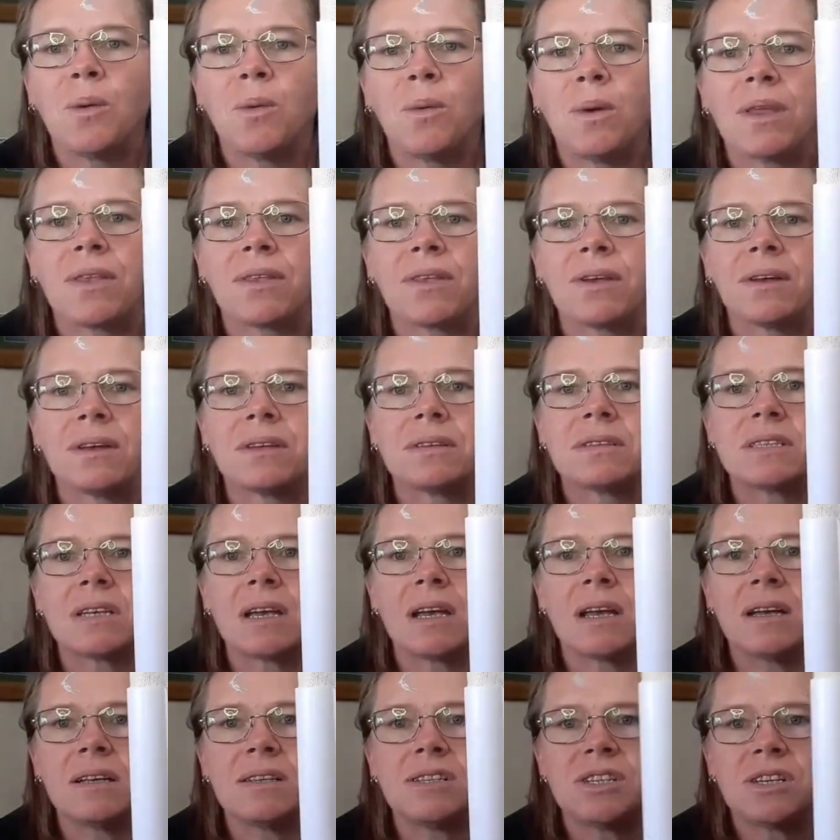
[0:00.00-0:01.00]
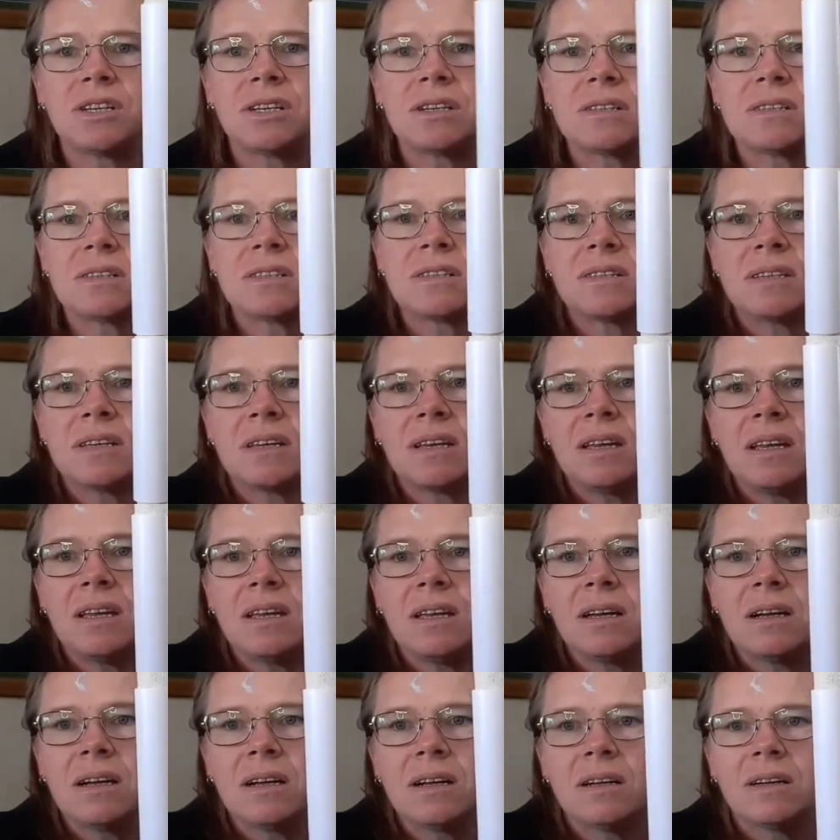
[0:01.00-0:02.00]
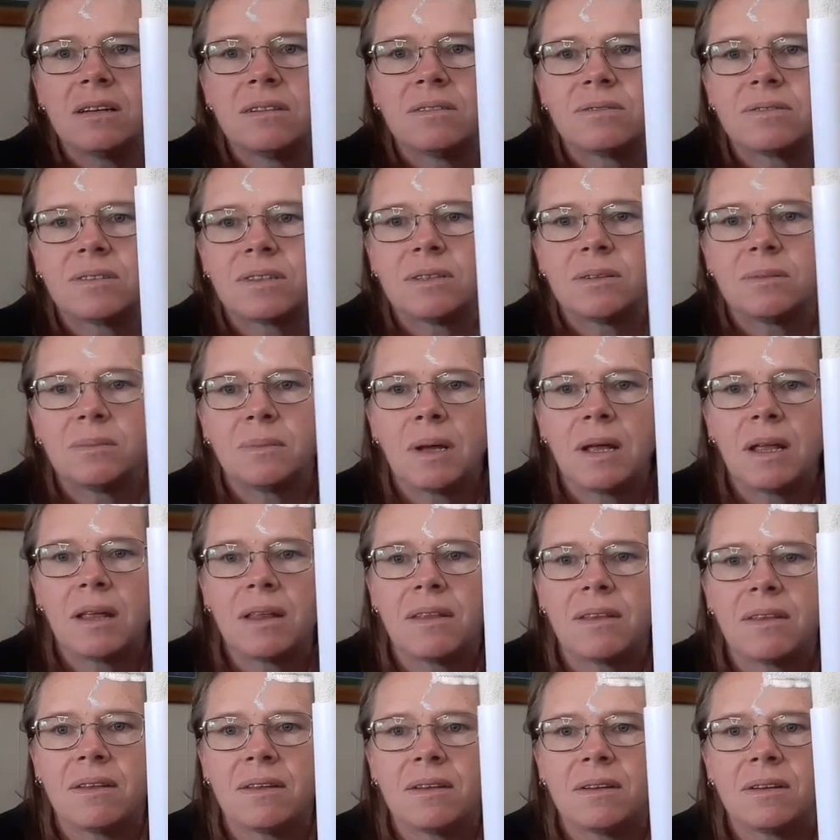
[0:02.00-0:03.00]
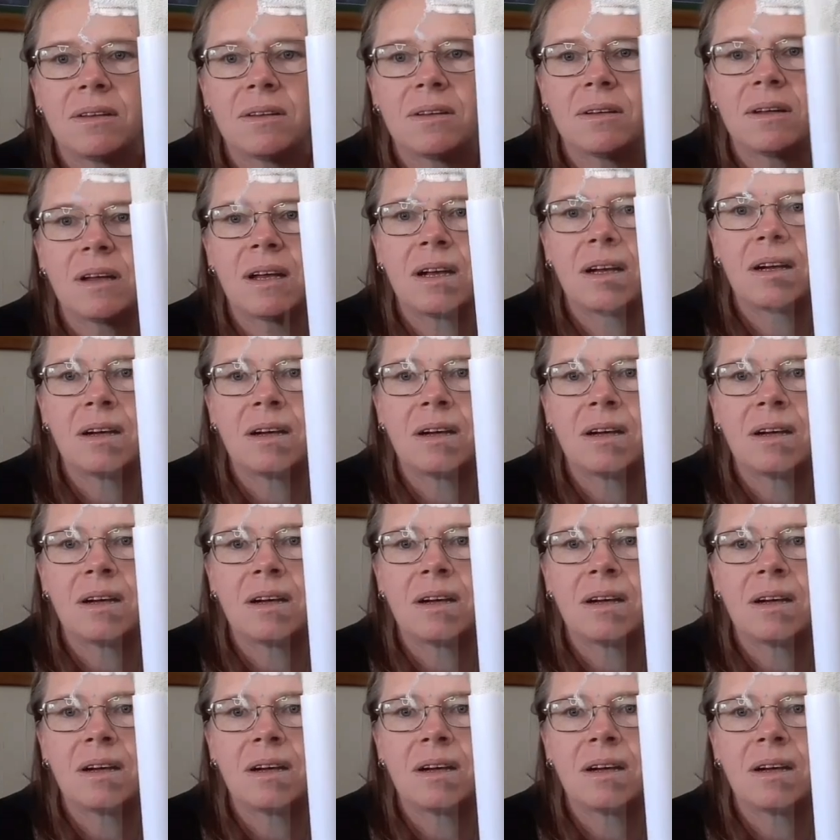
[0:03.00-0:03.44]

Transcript: with it. As you can see from the